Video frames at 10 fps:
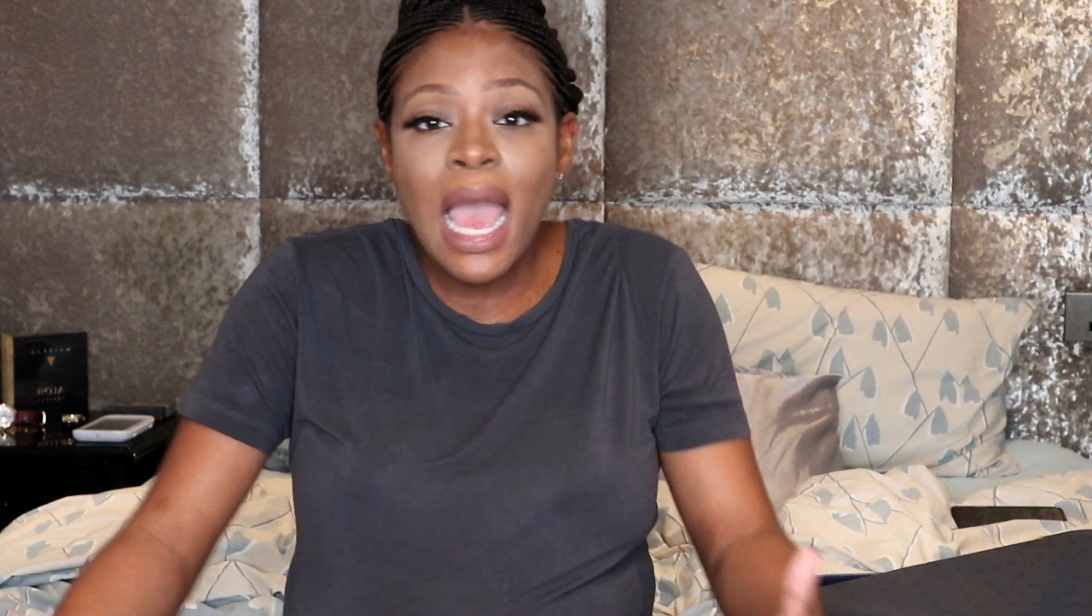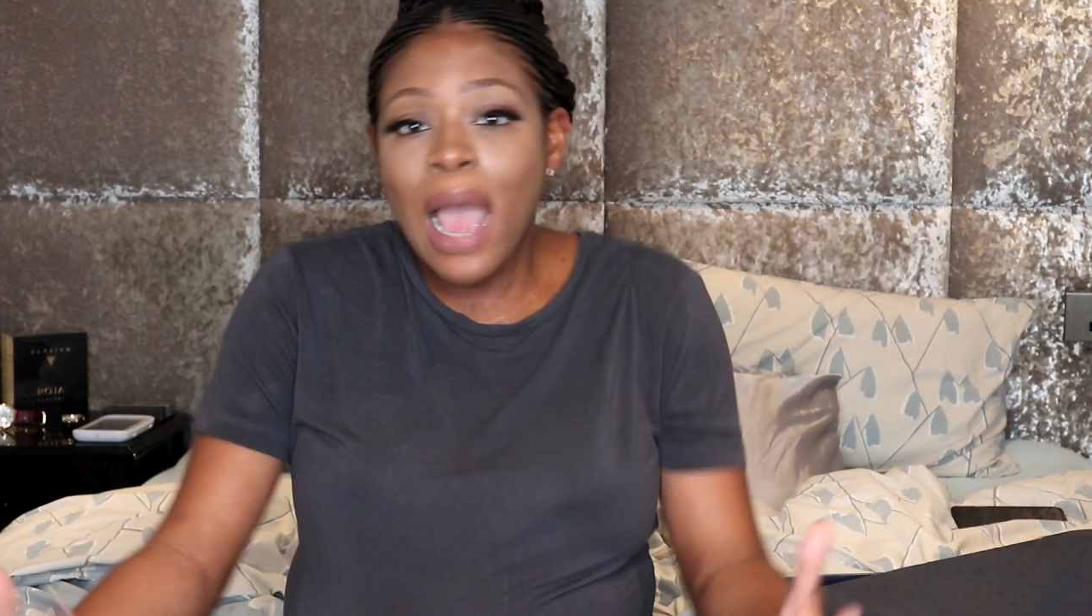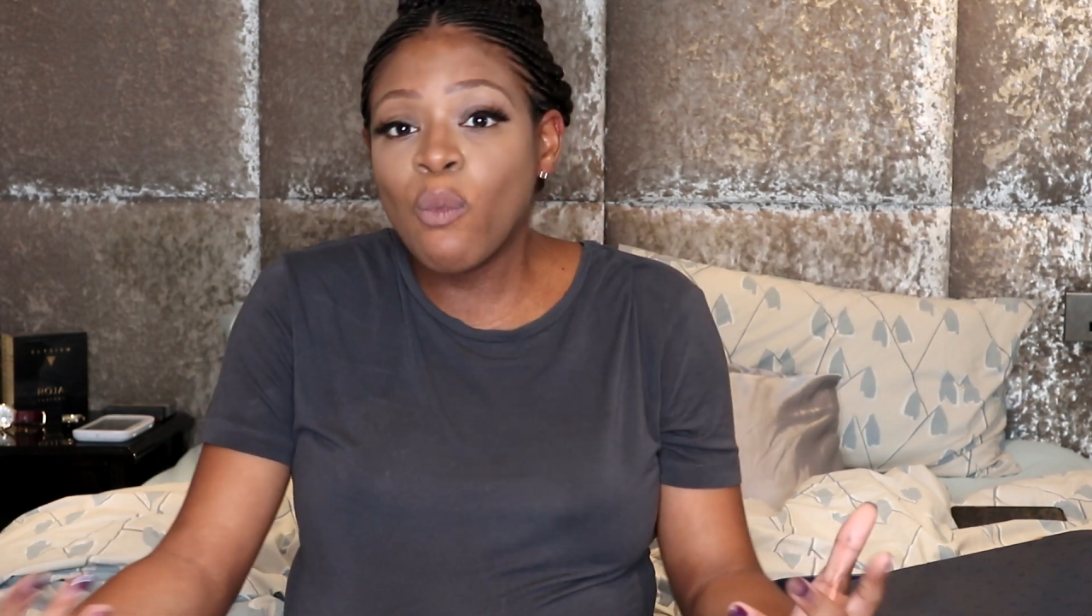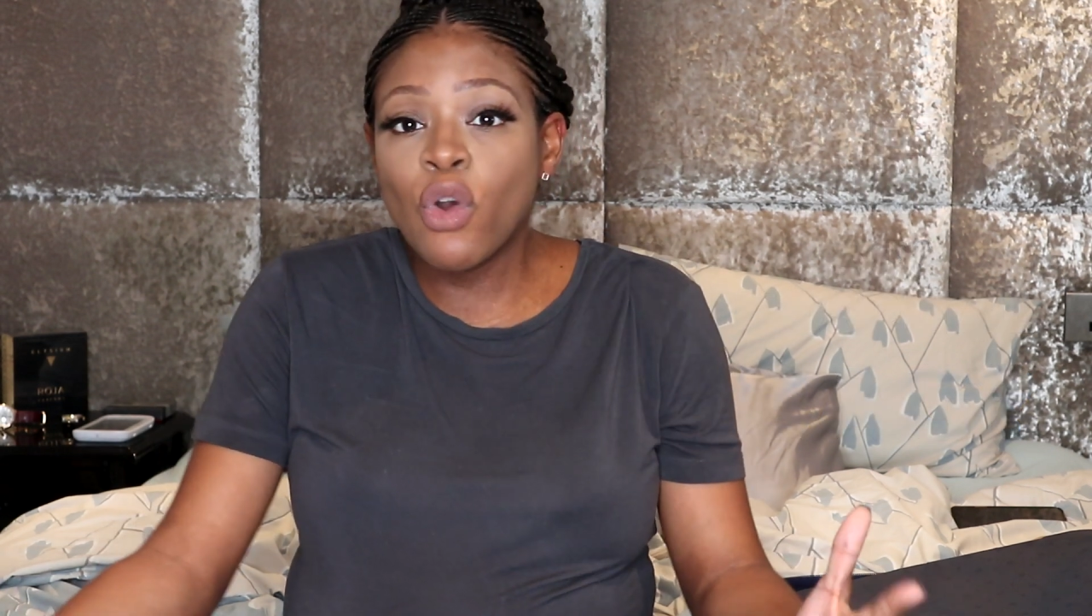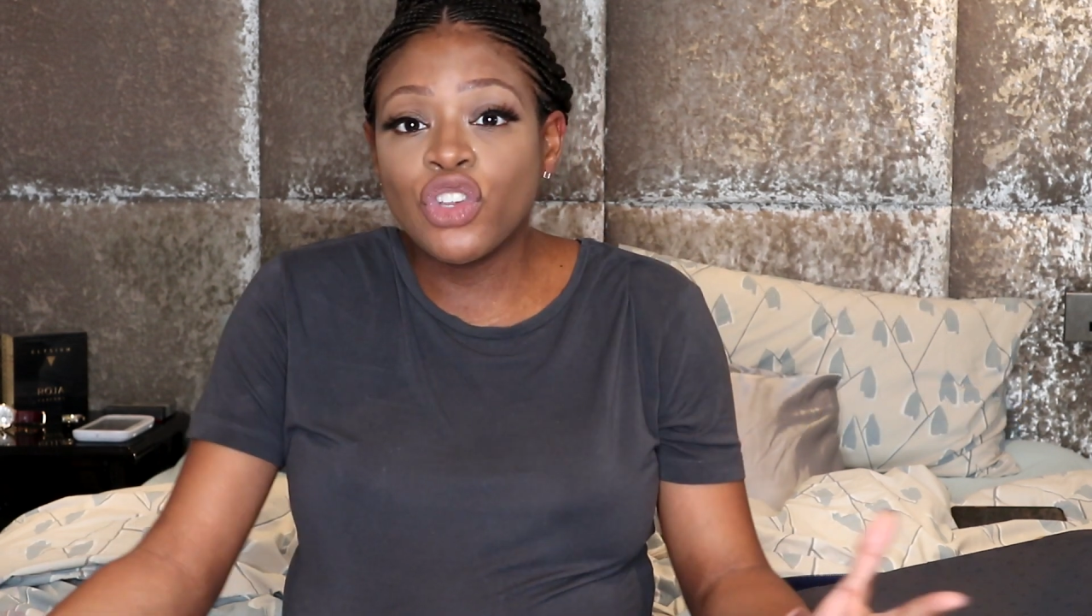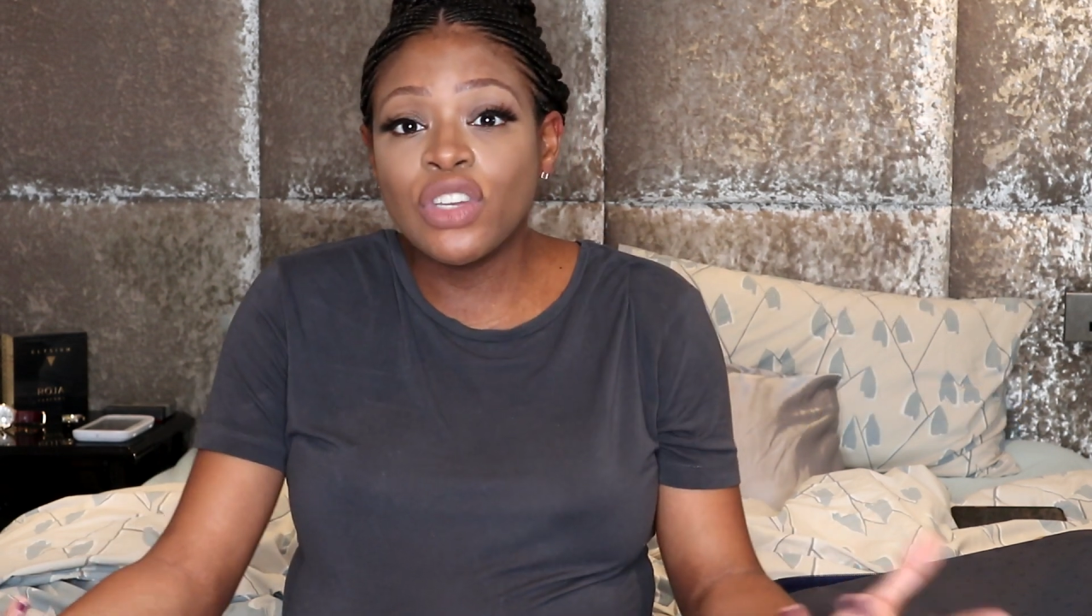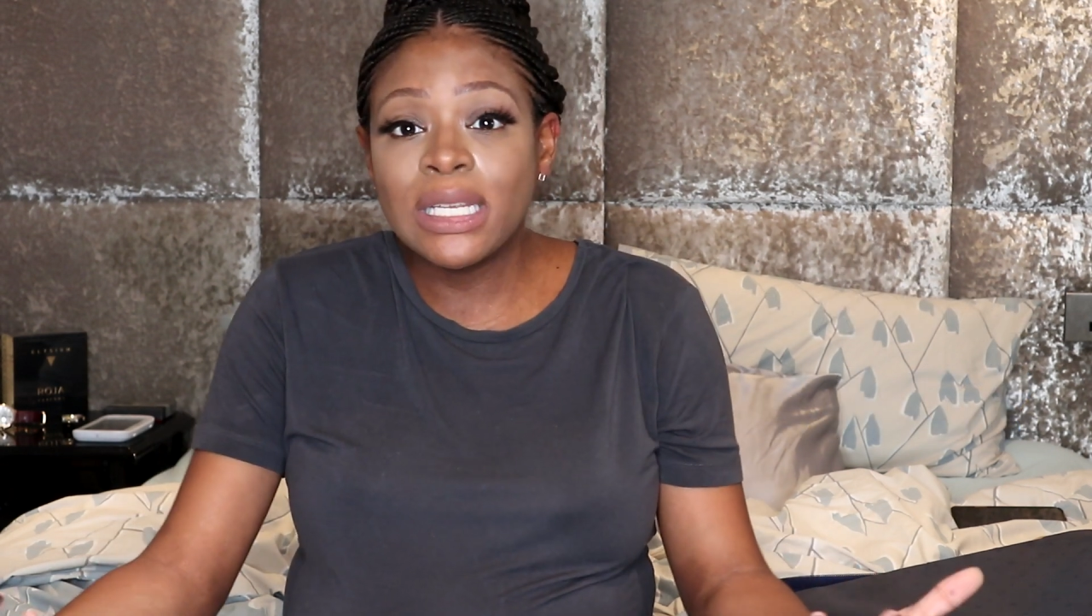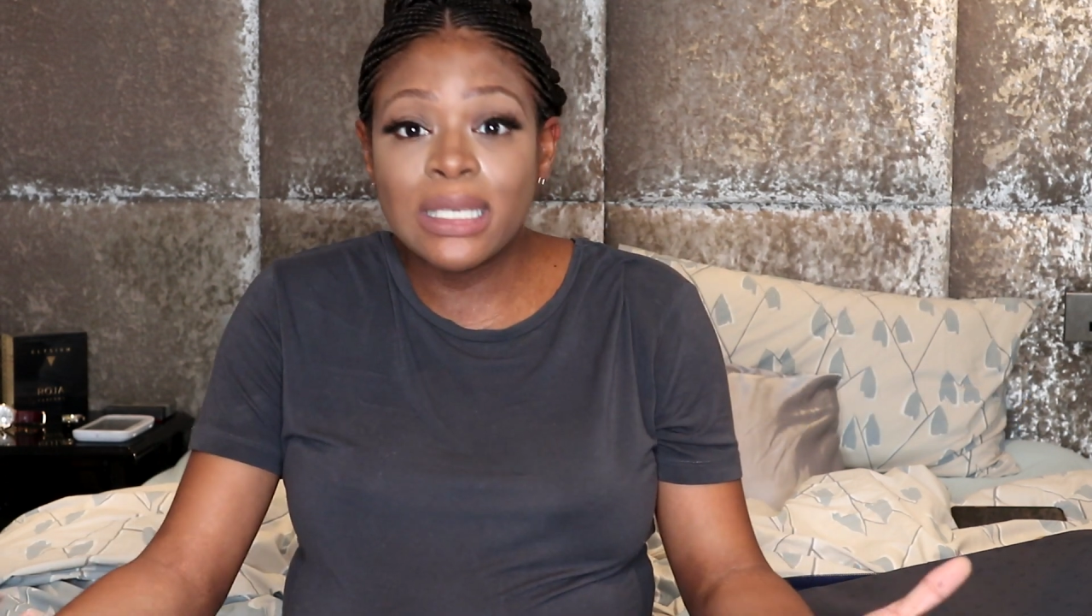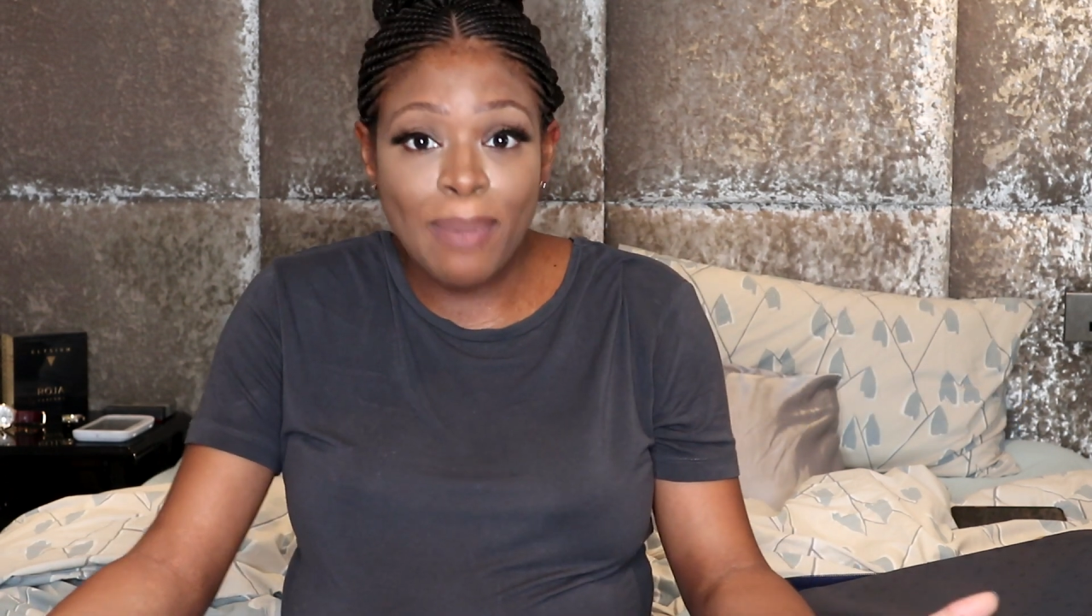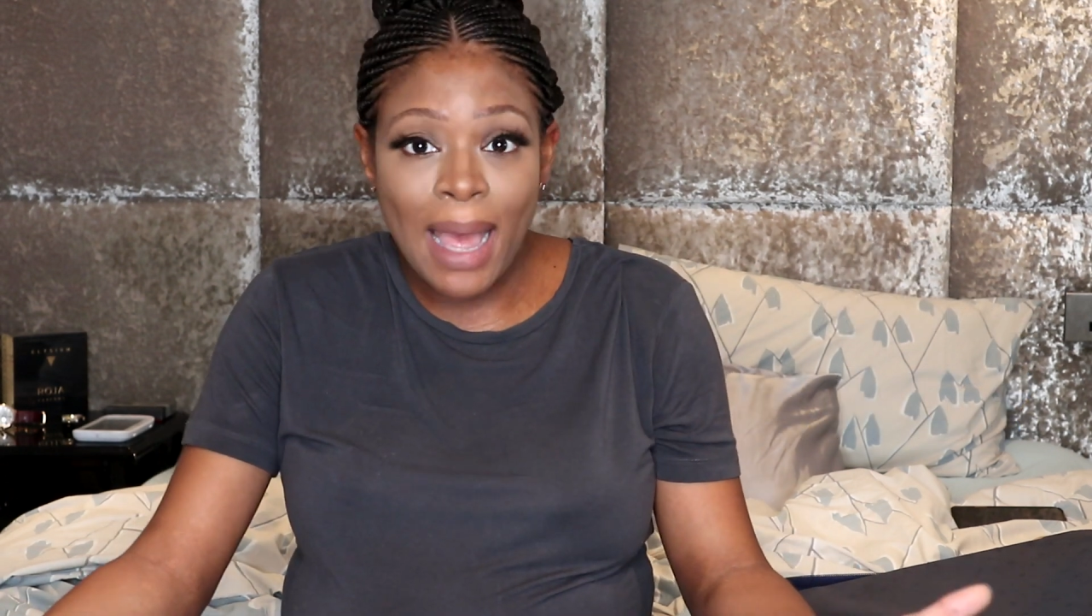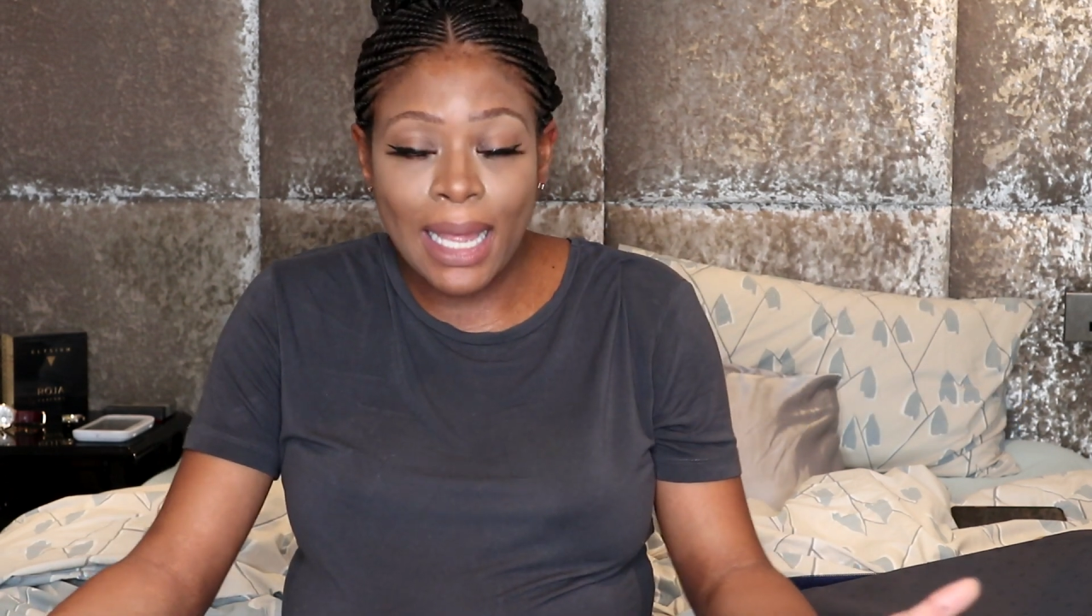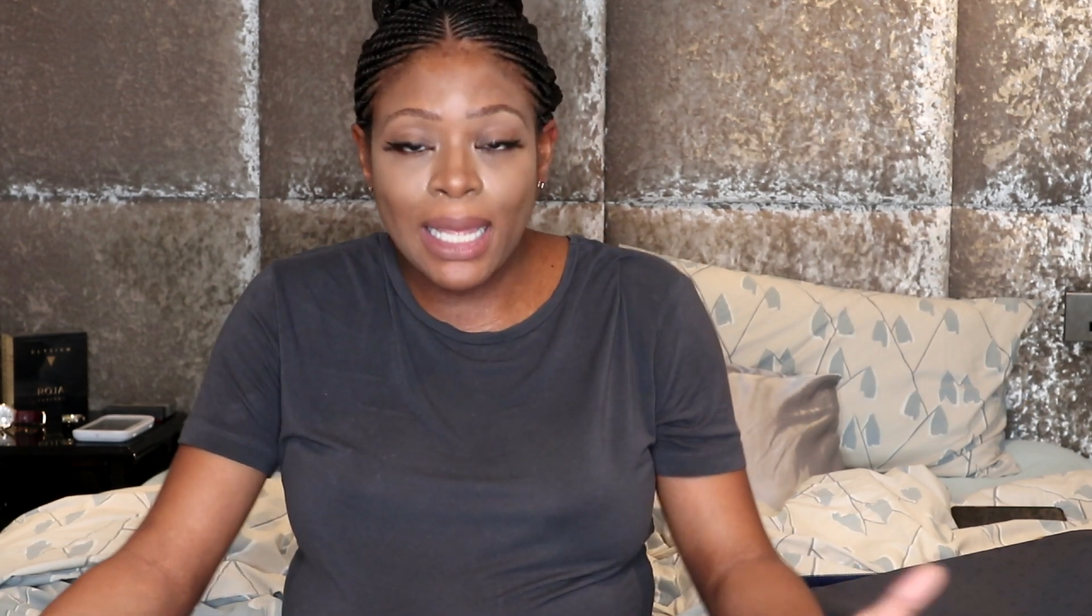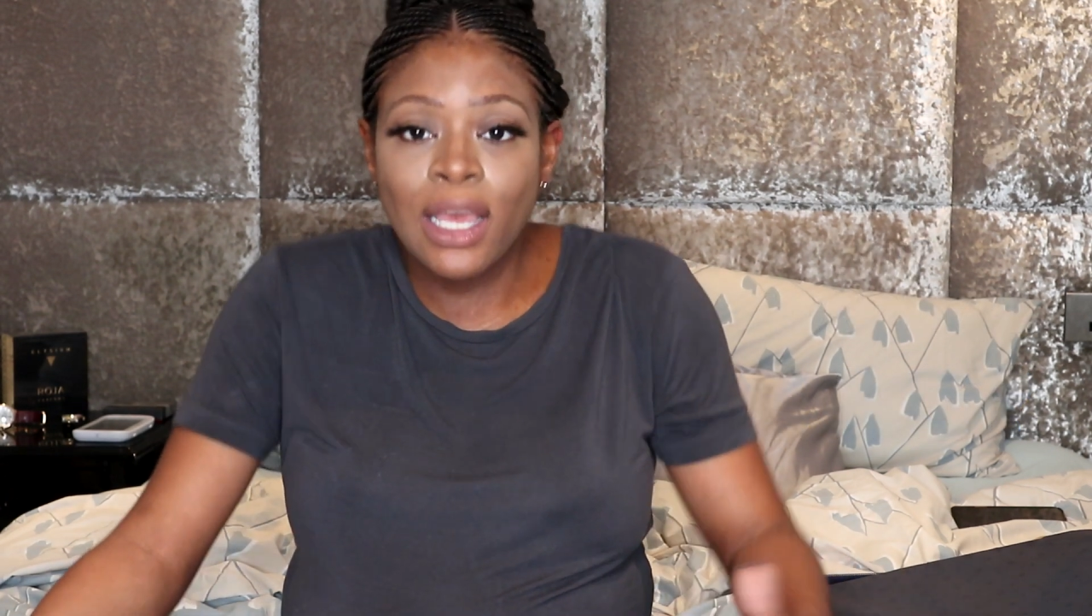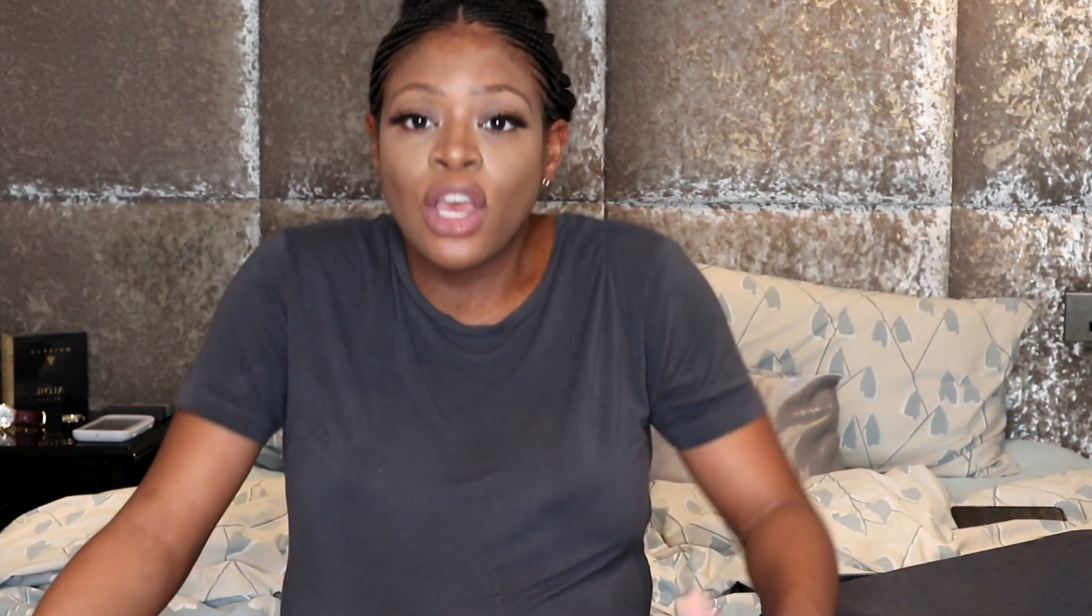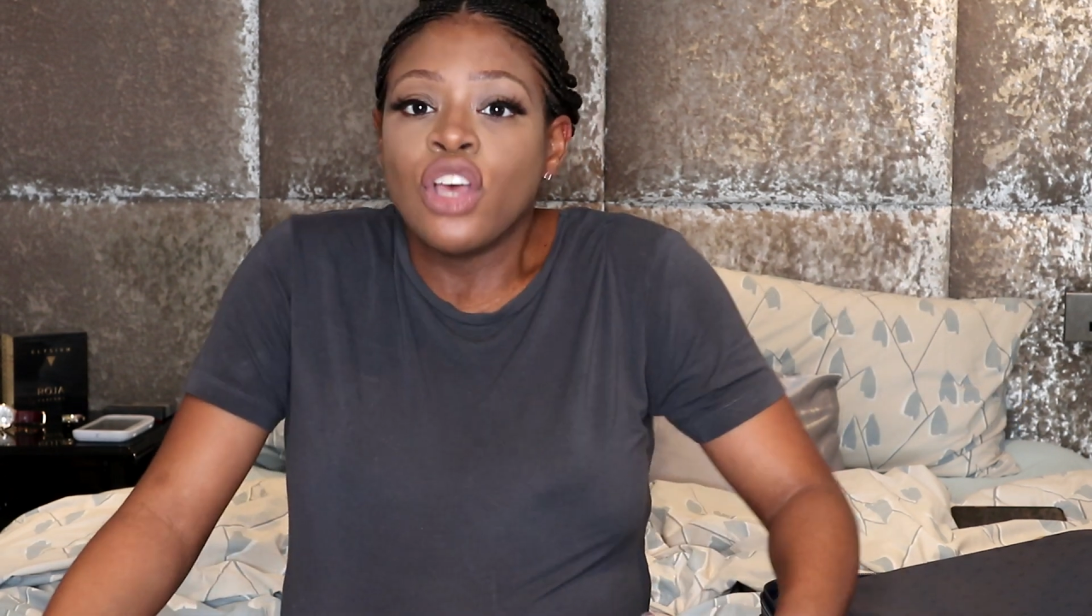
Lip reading: And what you need to pack.